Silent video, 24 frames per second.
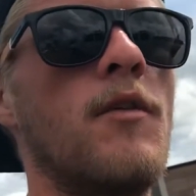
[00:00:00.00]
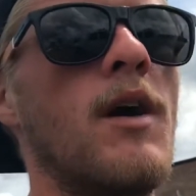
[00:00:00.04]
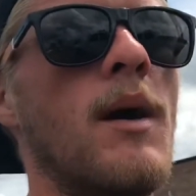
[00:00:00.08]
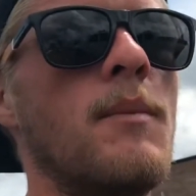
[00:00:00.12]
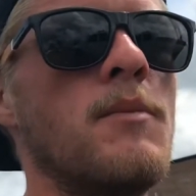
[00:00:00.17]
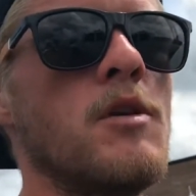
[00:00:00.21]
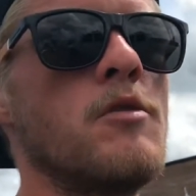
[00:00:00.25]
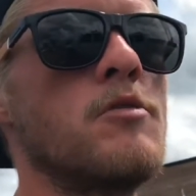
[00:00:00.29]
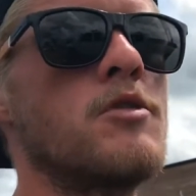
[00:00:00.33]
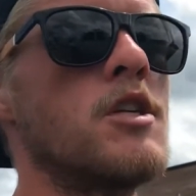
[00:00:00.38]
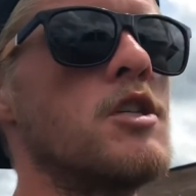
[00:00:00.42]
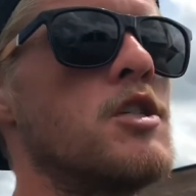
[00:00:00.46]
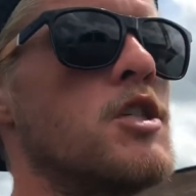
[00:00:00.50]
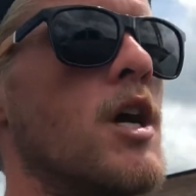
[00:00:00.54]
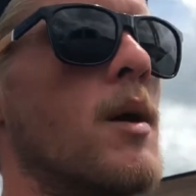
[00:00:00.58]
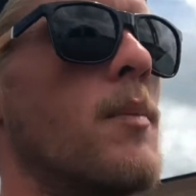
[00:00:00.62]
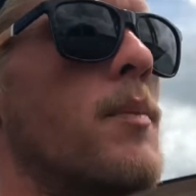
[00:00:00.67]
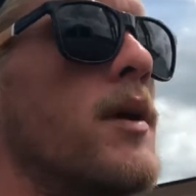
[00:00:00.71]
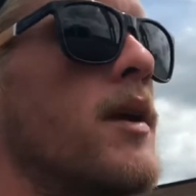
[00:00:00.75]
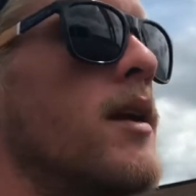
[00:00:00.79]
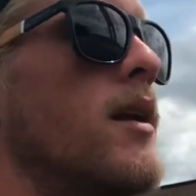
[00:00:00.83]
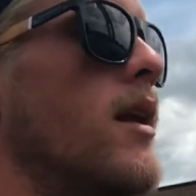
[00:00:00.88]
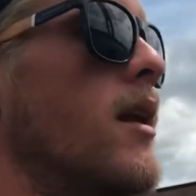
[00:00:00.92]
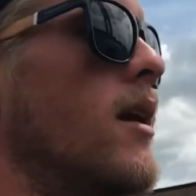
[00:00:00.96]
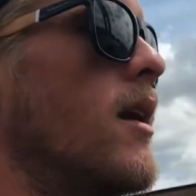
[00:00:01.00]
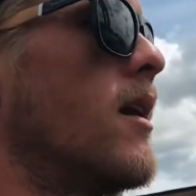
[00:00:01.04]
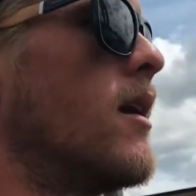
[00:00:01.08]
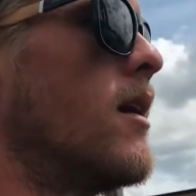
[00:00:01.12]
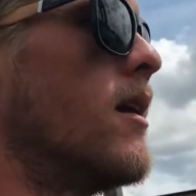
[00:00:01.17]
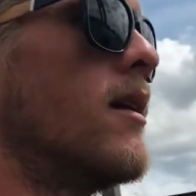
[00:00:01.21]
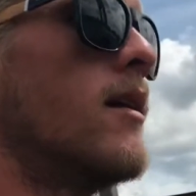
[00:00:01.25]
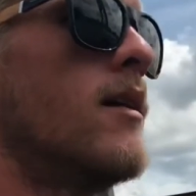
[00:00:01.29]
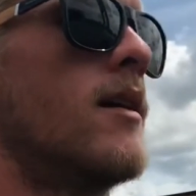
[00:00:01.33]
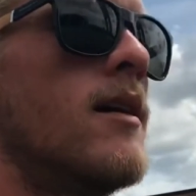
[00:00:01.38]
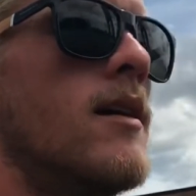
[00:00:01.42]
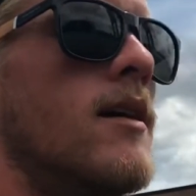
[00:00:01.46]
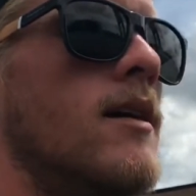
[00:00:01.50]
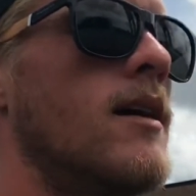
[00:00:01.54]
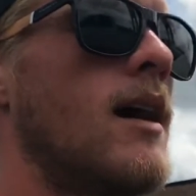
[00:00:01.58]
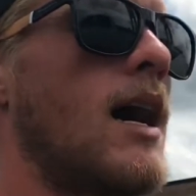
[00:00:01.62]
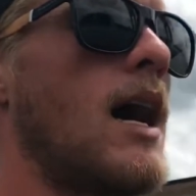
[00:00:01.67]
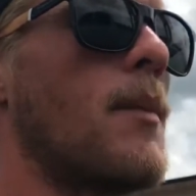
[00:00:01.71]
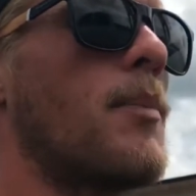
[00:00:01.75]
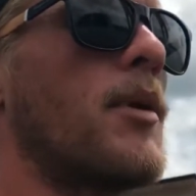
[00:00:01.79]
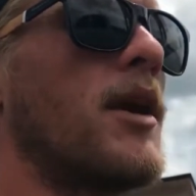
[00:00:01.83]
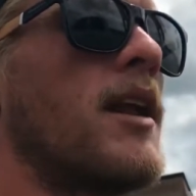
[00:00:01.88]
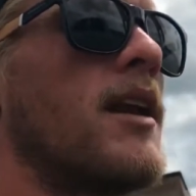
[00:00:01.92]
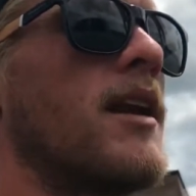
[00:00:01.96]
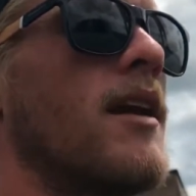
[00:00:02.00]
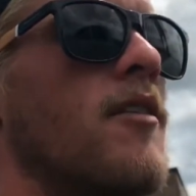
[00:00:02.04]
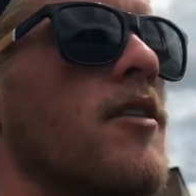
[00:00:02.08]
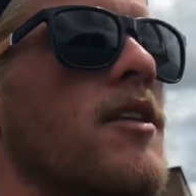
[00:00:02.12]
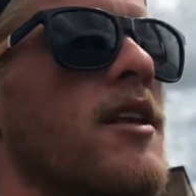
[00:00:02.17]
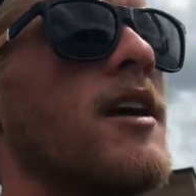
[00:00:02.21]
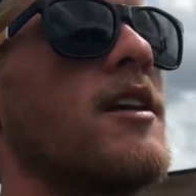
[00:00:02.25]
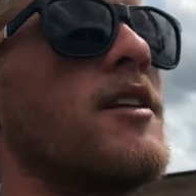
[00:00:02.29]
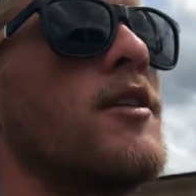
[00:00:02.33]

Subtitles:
I'm used to jumping and hopping and everything,